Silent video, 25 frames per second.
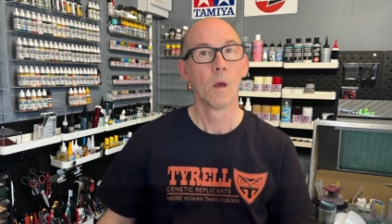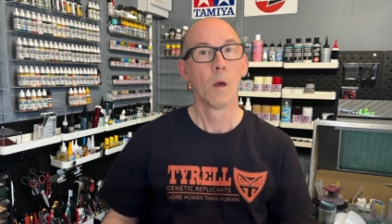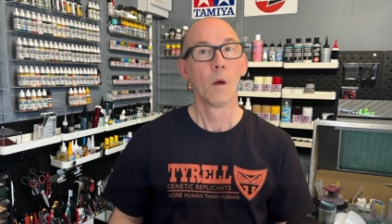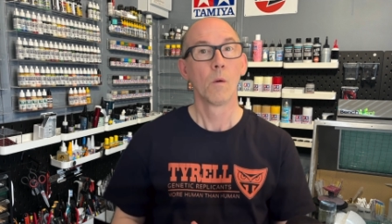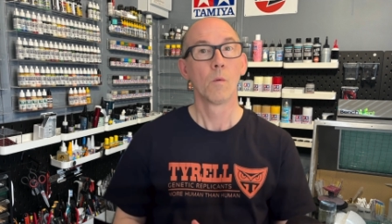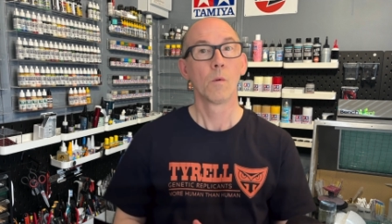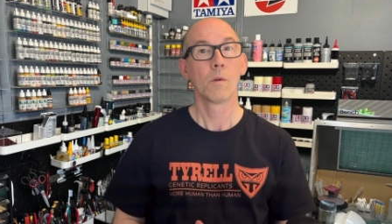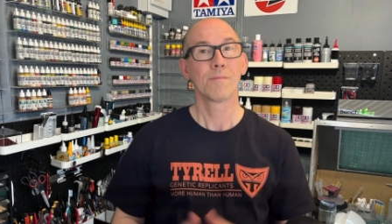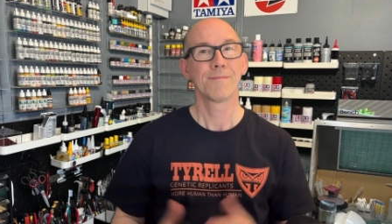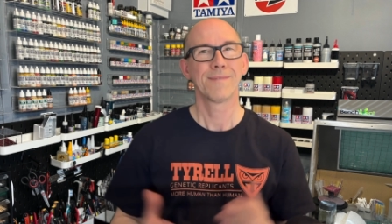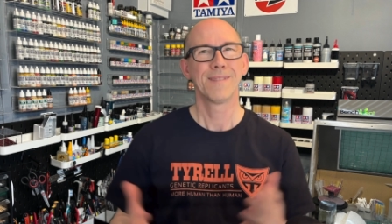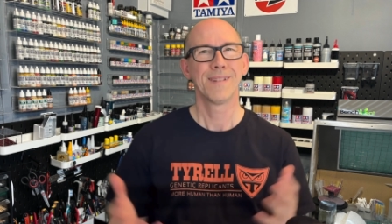
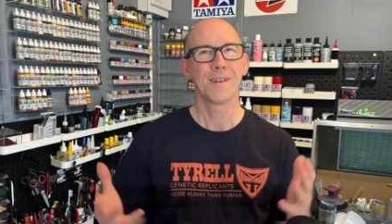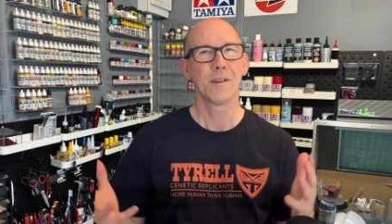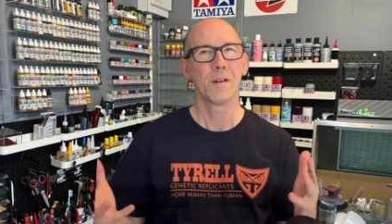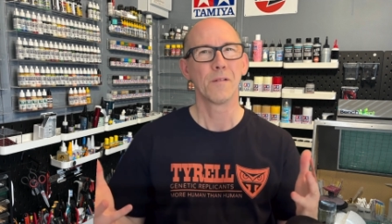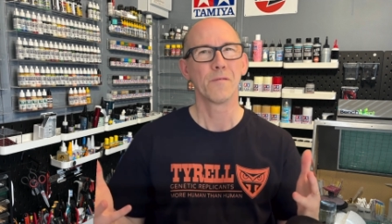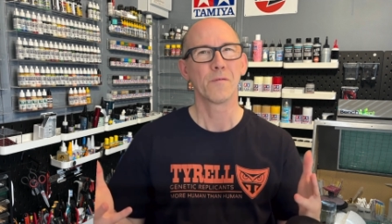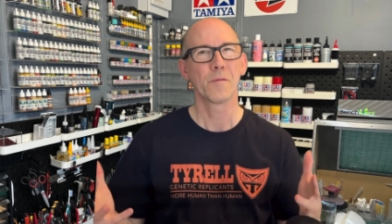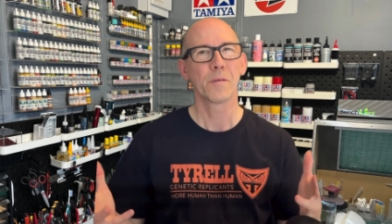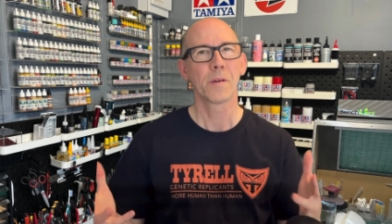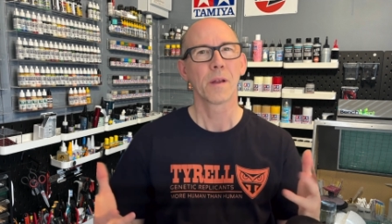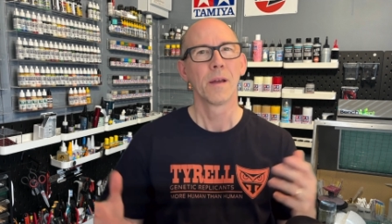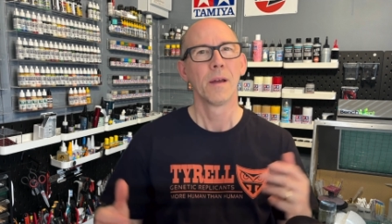Well, hello
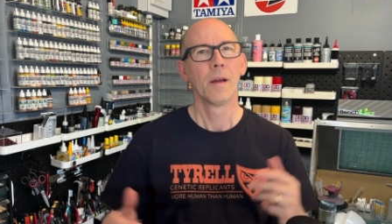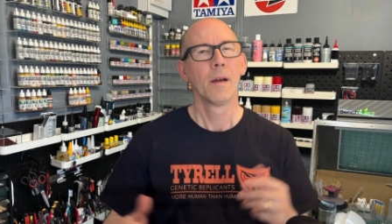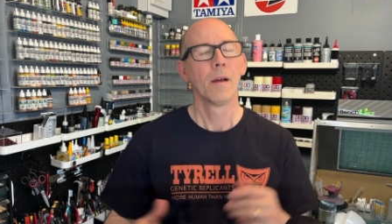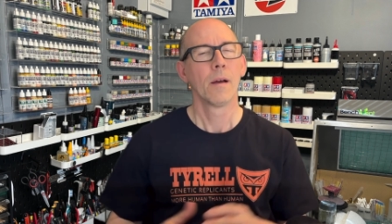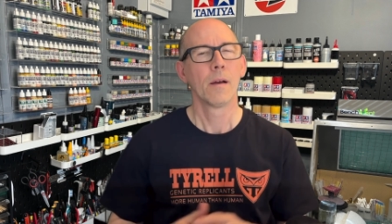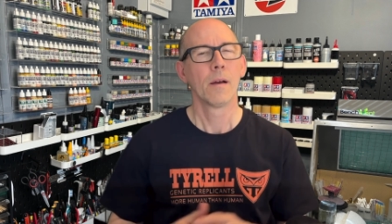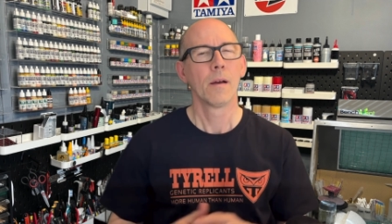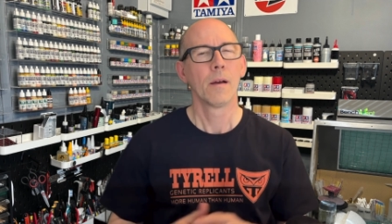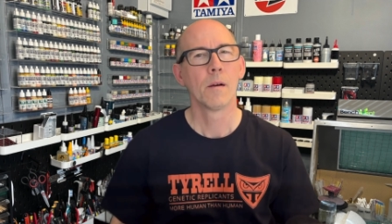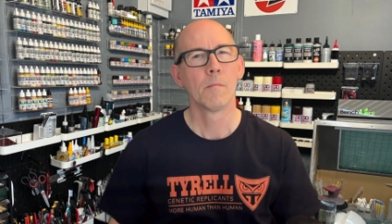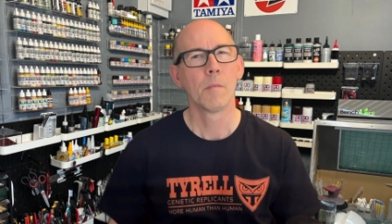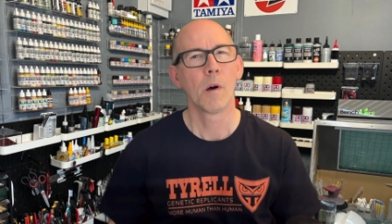everyone.
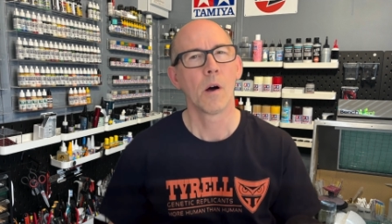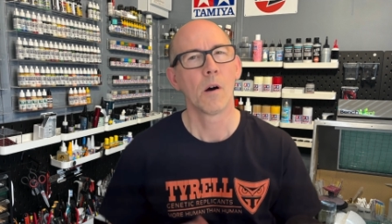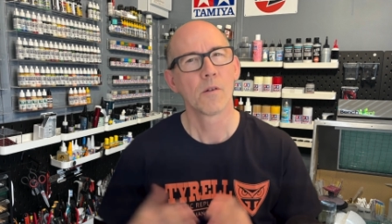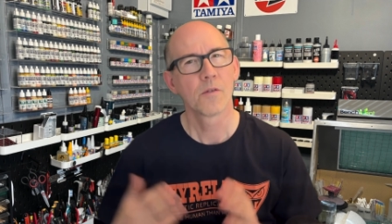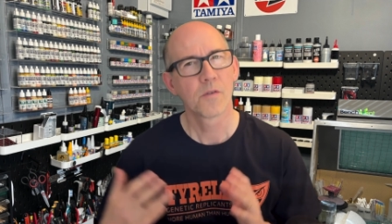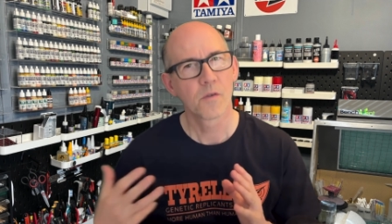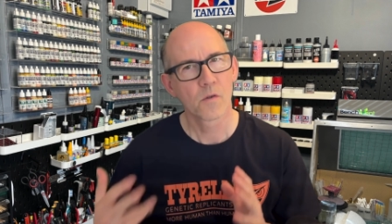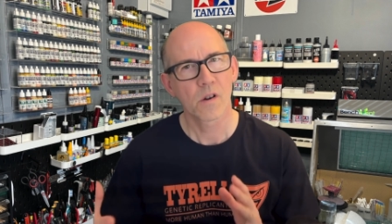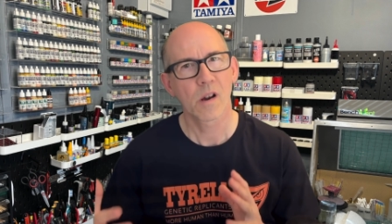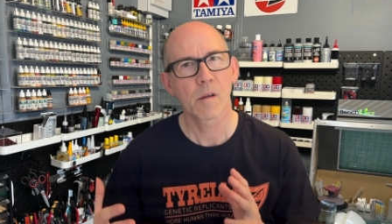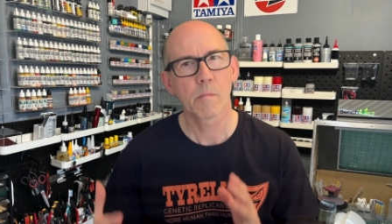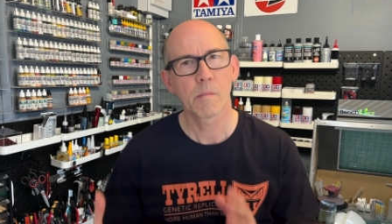I
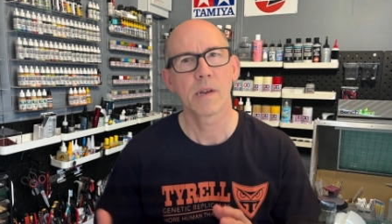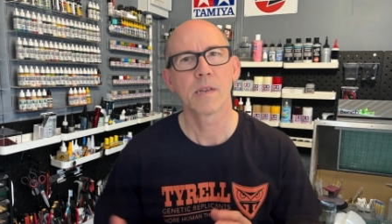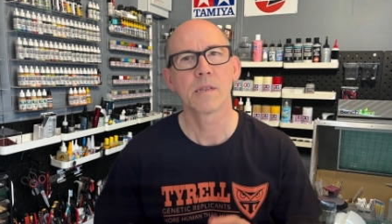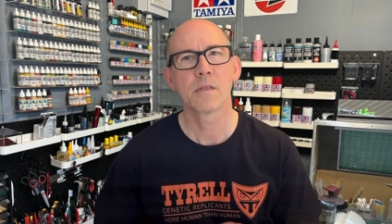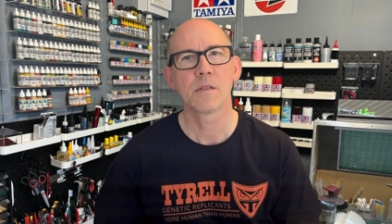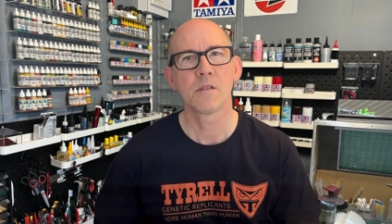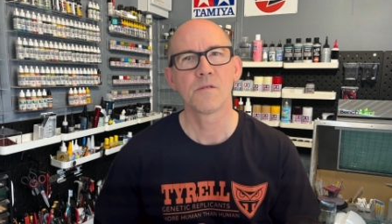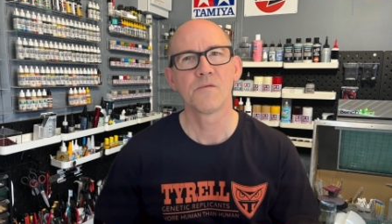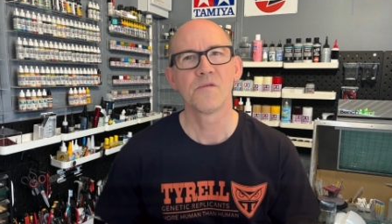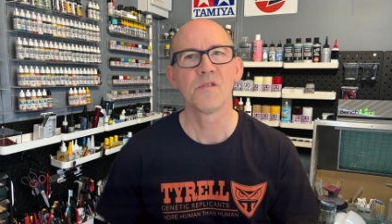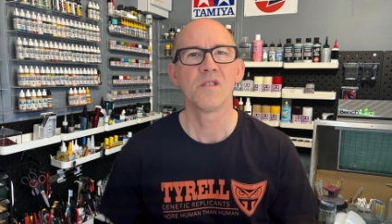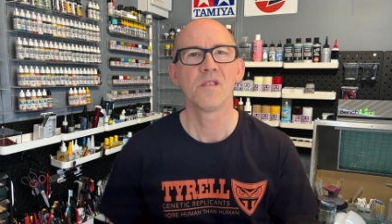thought I'd make
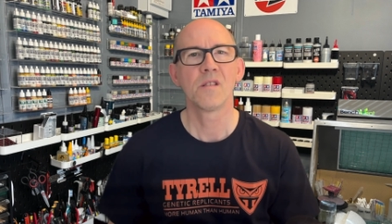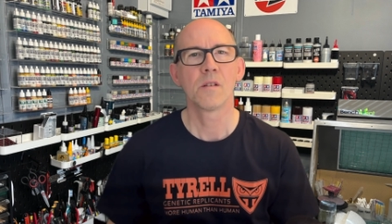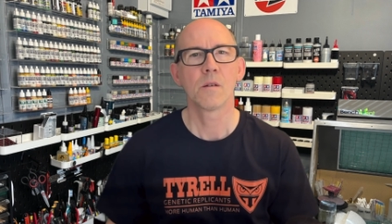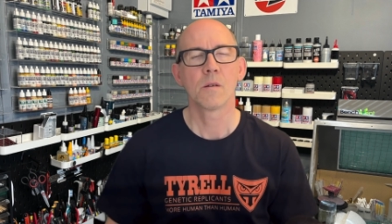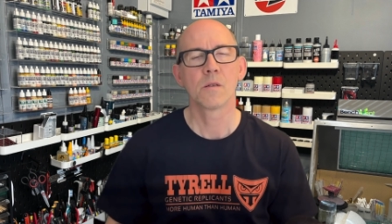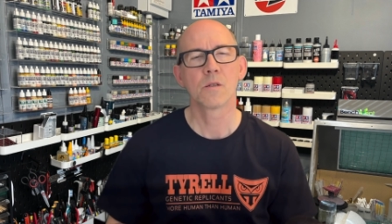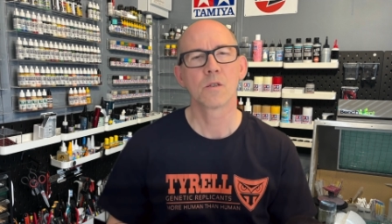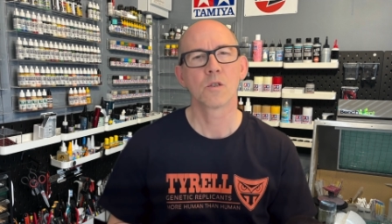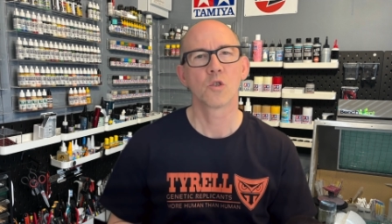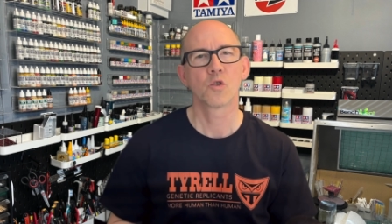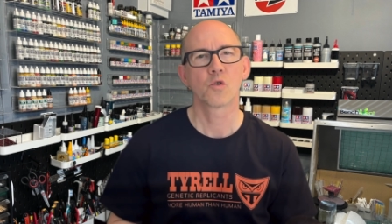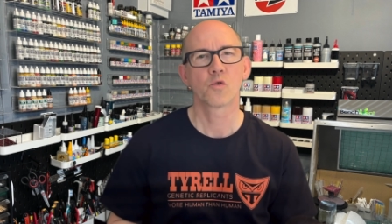this video
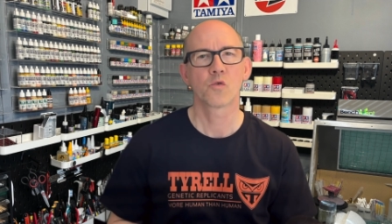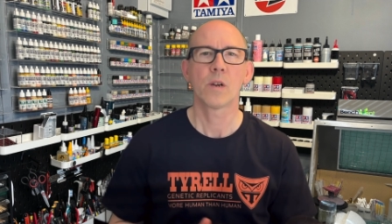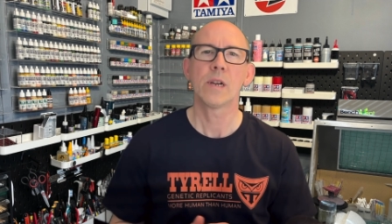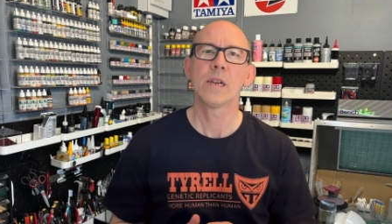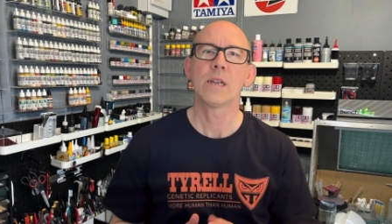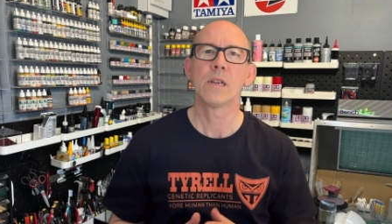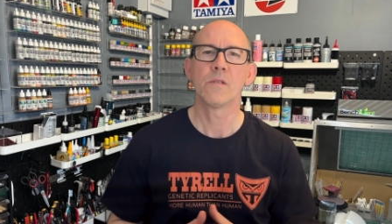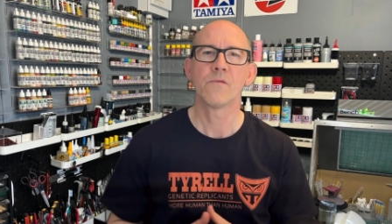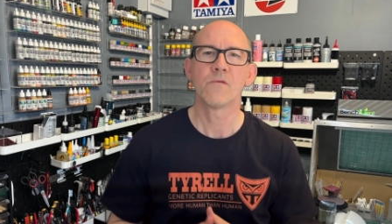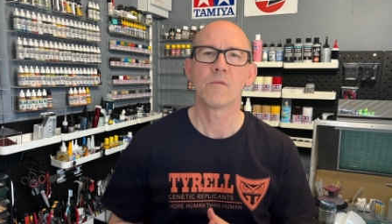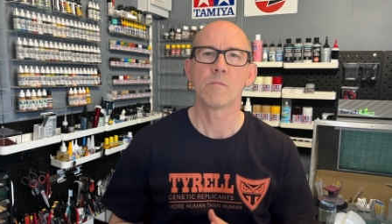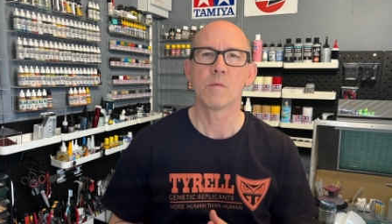as a
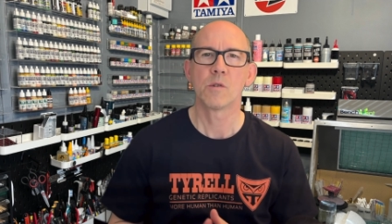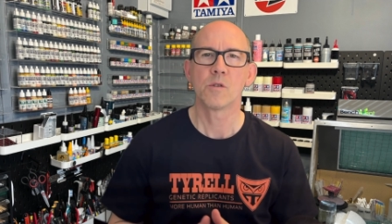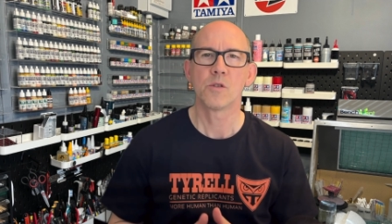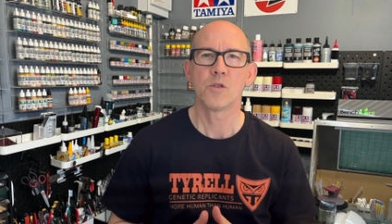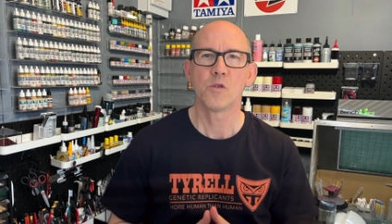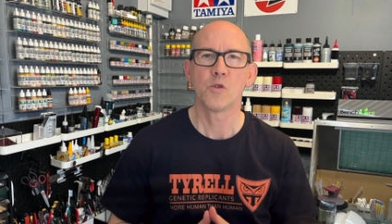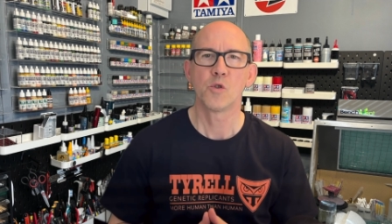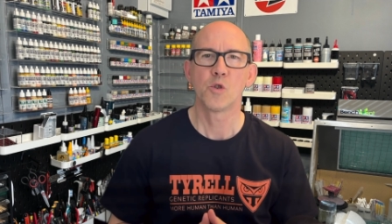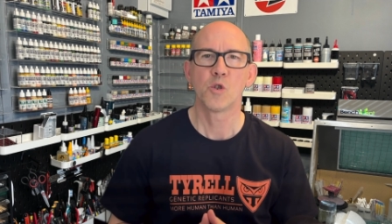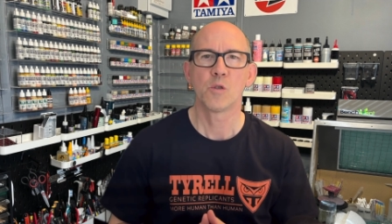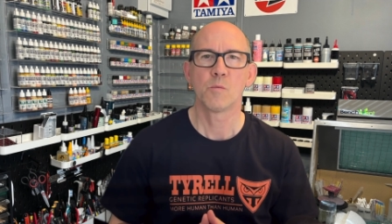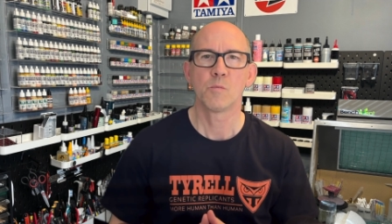trailer for my
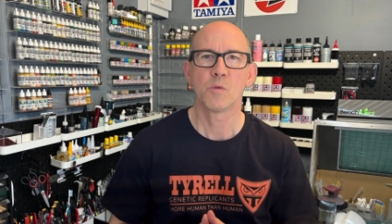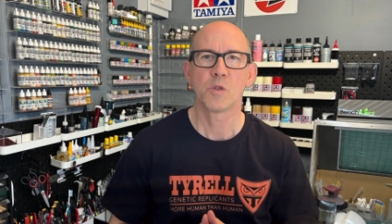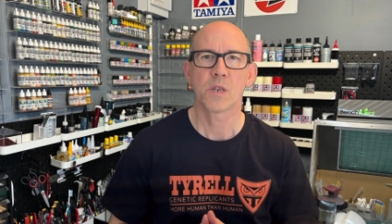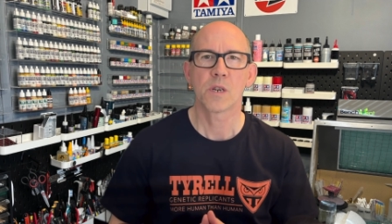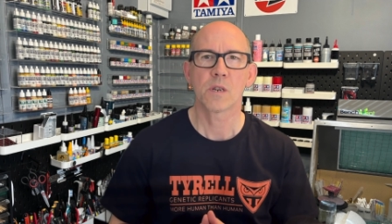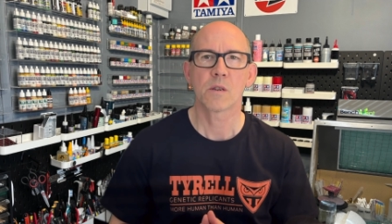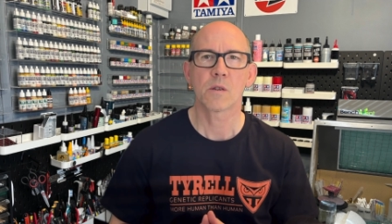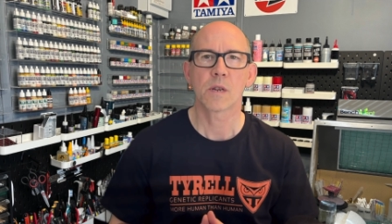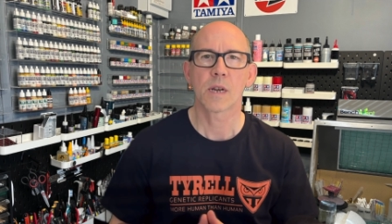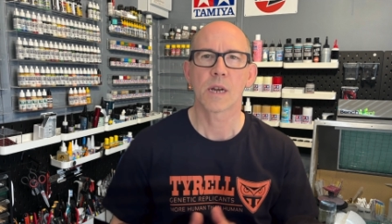YouTube channel